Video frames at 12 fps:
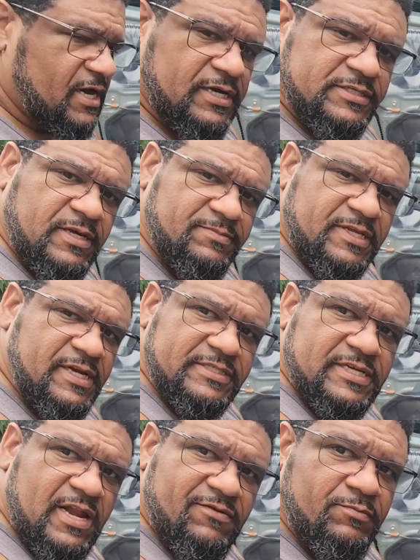something that's
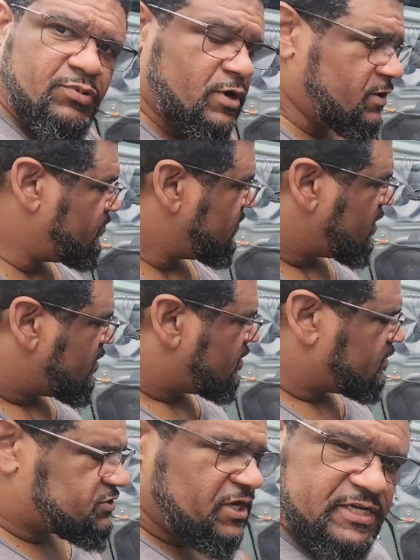kind of important.
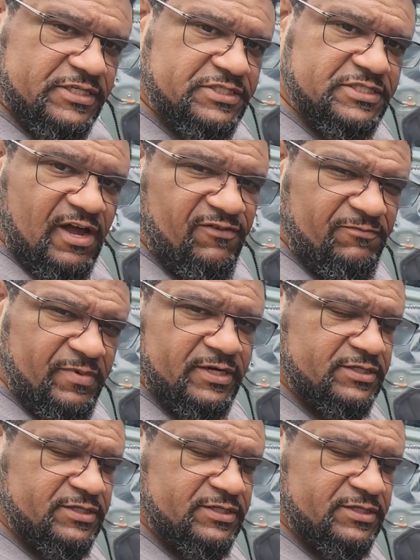You're trying to stuff bigger